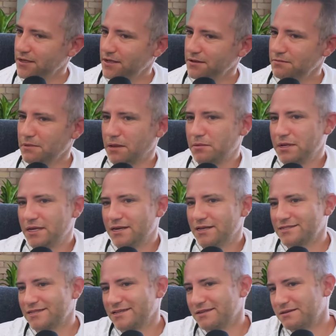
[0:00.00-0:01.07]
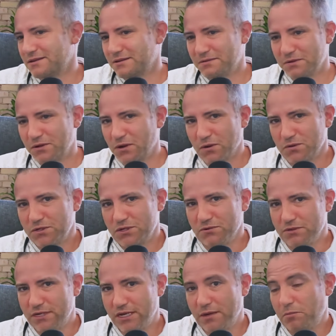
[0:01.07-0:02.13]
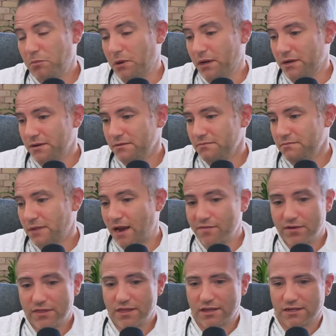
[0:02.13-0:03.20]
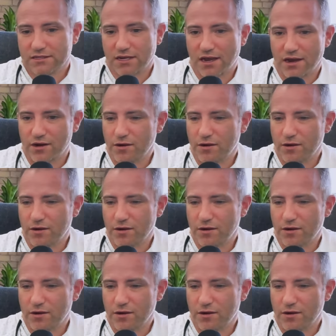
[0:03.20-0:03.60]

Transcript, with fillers: Maybe he doesn't go too deep, but everything is a higher